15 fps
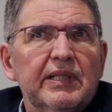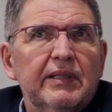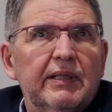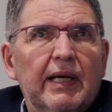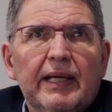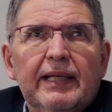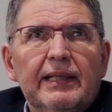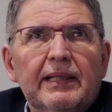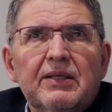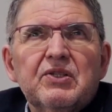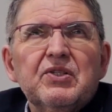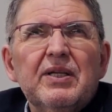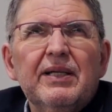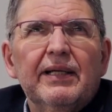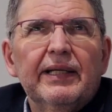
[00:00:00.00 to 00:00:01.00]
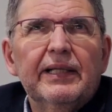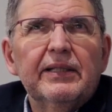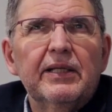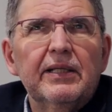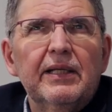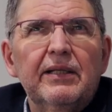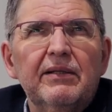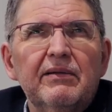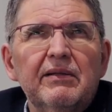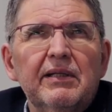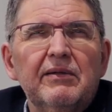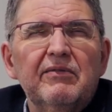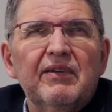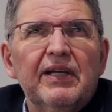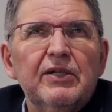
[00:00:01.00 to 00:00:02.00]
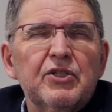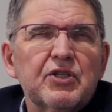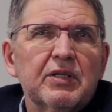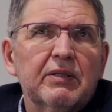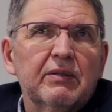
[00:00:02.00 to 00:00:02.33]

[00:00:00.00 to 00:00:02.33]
and let's say I had an invention,